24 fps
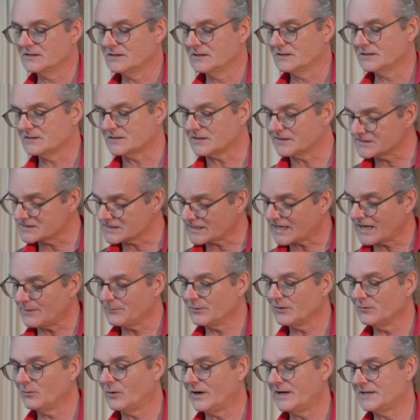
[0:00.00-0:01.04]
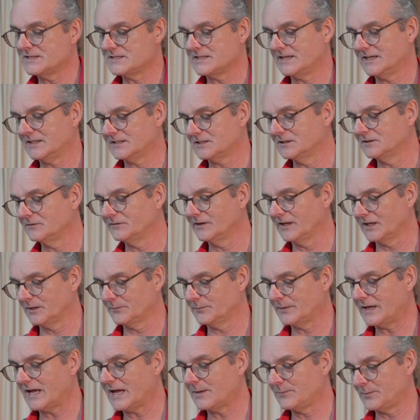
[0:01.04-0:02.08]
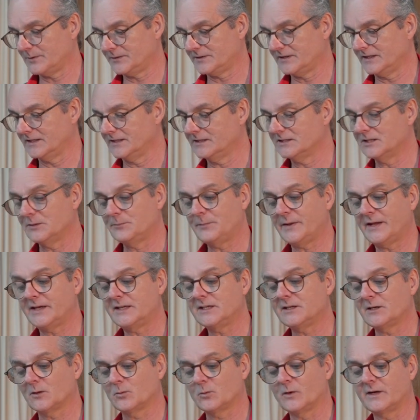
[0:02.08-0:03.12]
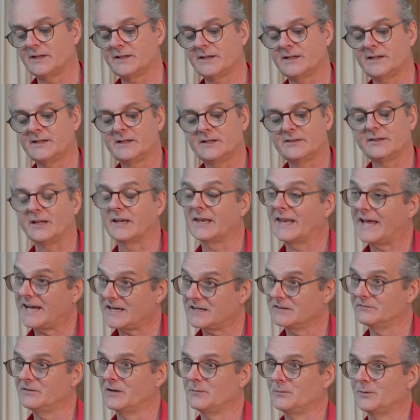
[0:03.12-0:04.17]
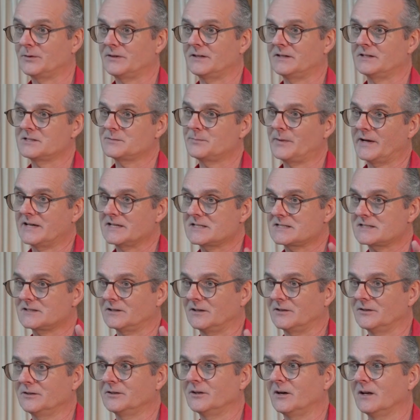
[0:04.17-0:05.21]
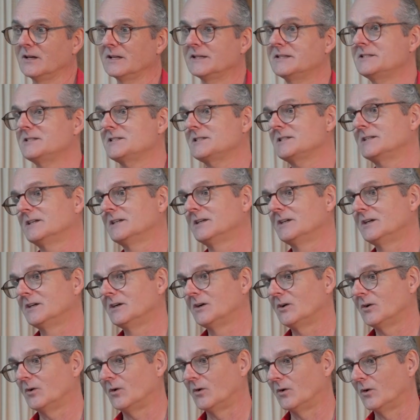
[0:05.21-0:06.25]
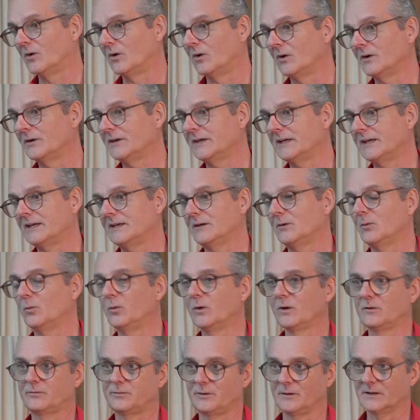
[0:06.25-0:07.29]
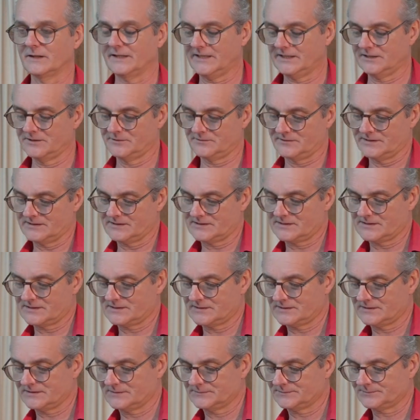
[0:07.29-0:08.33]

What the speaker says: So there's a couple of ways there to develop empathy, depending on whether the lack of empathy is based on knowledge or willful ignorance.